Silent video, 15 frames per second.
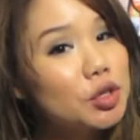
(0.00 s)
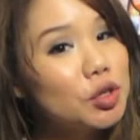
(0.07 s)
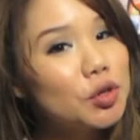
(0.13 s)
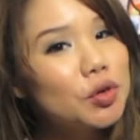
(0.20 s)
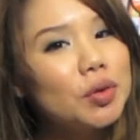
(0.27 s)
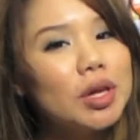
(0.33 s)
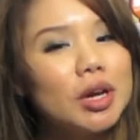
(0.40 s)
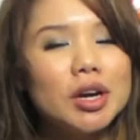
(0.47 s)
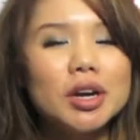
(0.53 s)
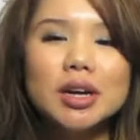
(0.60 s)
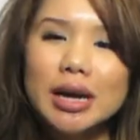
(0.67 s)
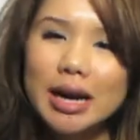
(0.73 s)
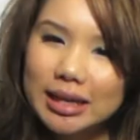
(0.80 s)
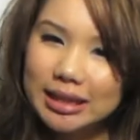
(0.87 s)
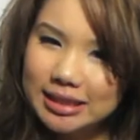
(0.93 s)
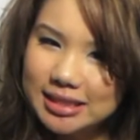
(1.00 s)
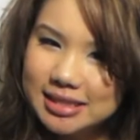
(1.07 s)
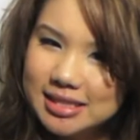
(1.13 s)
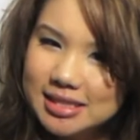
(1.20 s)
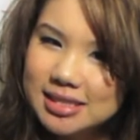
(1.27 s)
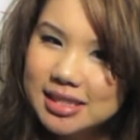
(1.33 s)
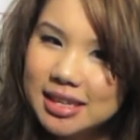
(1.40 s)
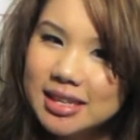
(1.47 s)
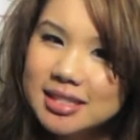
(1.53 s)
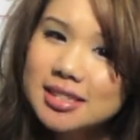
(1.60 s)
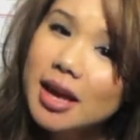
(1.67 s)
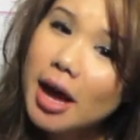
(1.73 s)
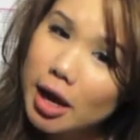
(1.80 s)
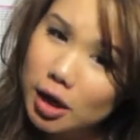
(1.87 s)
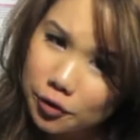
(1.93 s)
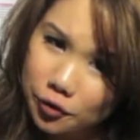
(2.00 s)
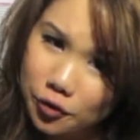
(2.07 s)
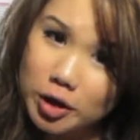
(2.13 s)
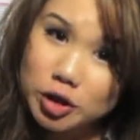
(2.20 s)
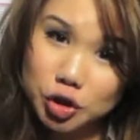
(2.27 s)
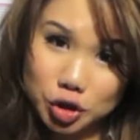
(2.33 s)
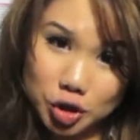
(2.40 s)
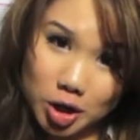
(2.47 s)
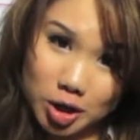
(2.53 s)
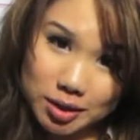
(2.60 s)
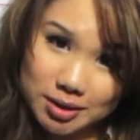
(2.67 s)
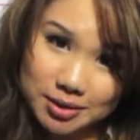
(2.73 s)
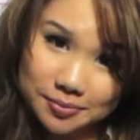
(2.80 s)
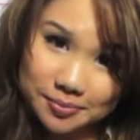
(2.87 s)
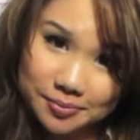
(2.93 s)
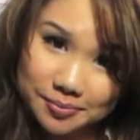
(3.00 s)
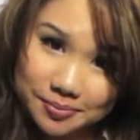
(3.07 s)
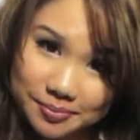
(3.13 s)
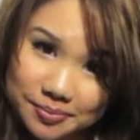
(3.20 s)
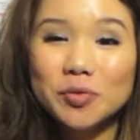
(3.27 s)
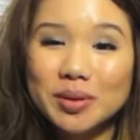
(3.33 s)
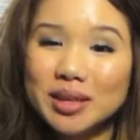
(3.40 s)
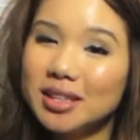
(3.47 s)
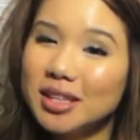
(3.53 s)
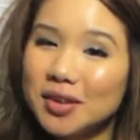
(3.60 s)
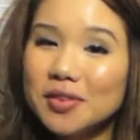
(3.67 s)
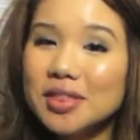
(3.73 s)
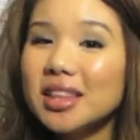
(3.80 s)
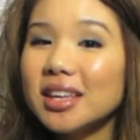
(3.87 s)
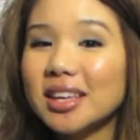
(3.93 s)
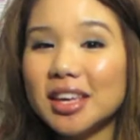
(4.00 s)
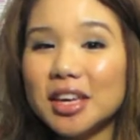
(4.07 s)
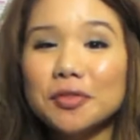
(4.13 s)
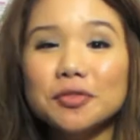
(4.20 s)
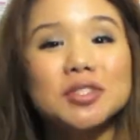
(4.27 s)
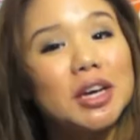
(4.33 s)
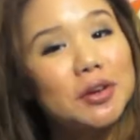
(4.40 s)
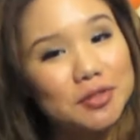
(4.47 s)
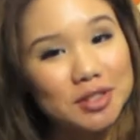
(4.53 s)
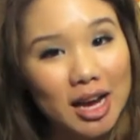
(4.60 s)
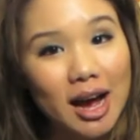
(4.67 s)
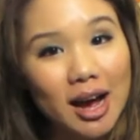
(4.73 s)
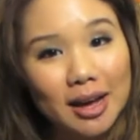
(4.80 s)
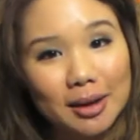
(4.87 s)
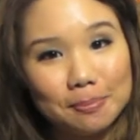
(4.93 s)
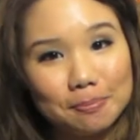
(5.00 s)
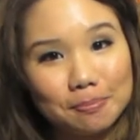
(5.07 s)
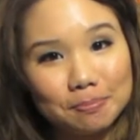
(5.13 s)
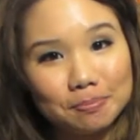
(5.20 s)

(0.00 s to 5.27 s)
a new year, a clean slate, and a fresh start. We've been given the gift of time.